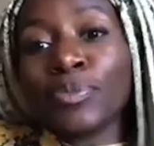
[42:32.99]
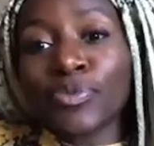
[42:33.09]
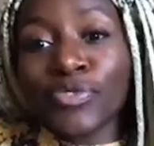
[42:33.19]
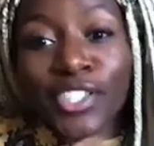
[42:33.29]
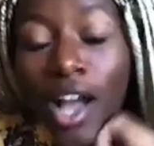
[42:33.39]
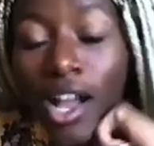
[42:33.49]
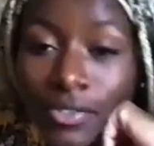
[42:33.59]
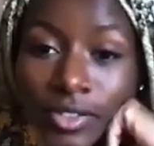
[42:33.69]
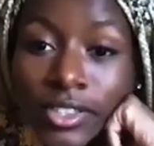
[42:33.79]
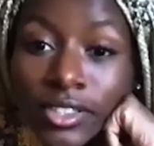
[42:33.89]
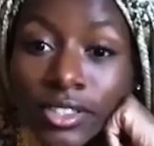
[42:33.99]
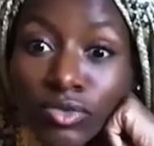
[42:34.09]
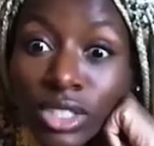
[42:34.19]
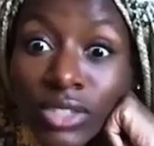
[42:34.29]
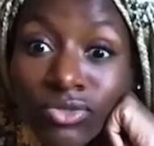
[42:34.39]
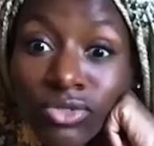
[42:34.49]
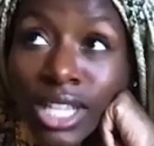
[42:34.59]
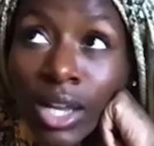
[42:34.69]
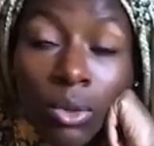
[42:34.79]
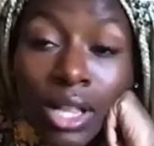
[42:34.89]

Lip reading: photographers and really feel like, well,